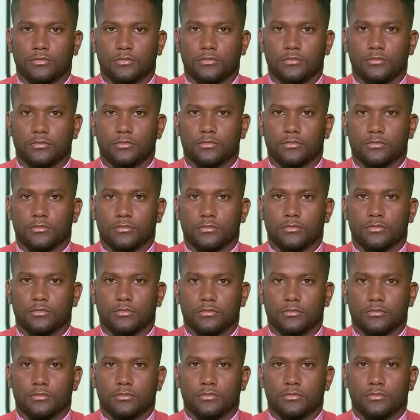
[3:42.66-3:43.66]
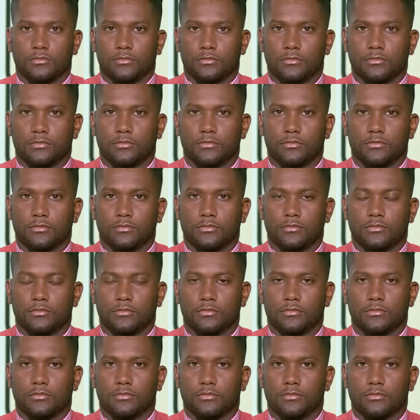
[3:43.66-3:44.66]

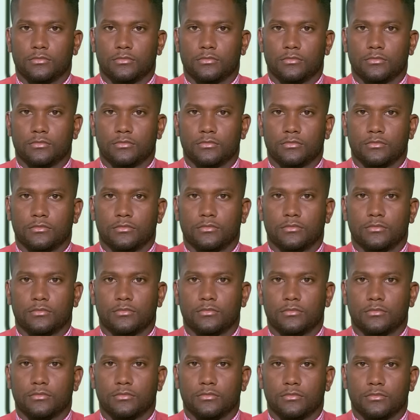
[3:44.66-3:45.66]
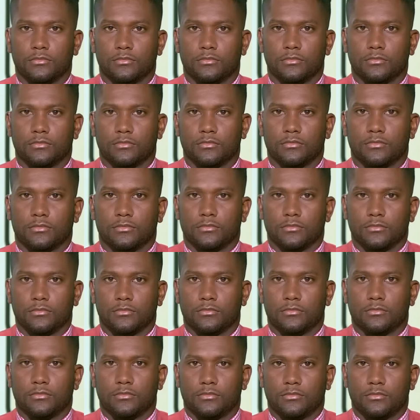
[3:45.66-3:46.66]

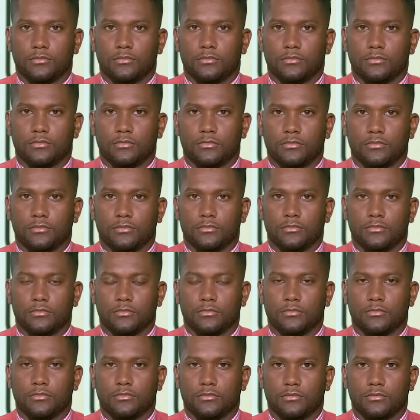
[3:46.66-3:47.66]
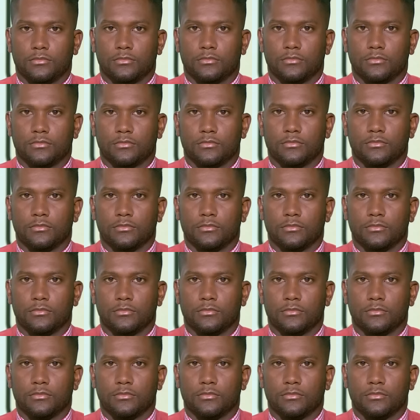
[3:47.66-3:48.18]
(silent)